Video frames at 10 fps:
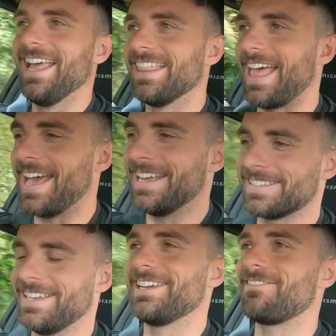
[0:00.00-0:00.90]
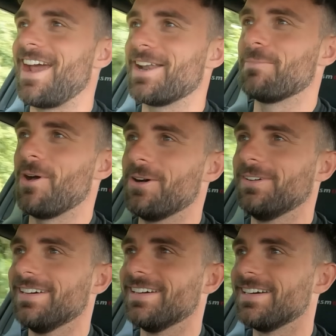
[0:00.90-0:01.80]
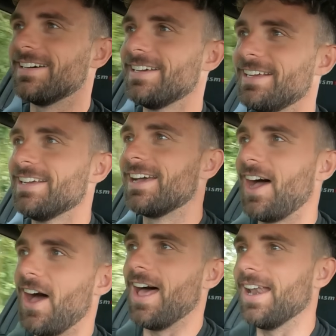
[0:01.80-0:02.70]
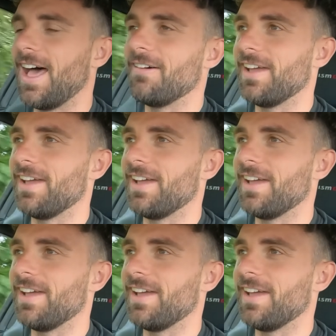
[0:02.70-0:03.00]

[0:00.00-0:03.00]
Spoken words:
That is incredible! Oh, I love